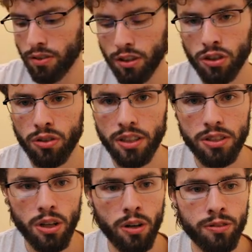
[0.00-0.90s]

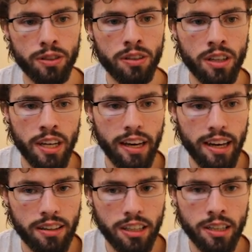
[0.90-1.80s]
crunched over
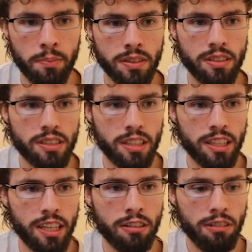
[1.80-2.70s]
athletic position,
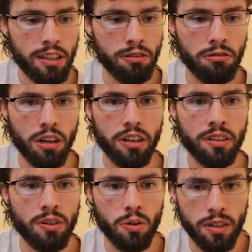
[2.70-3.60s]
getting ready to
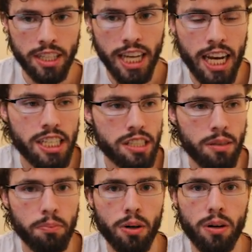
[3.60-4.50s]
run or catch
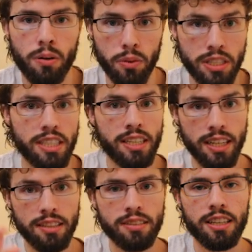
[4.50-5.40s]
the ball, which he
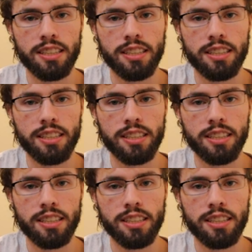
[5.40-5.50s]
is.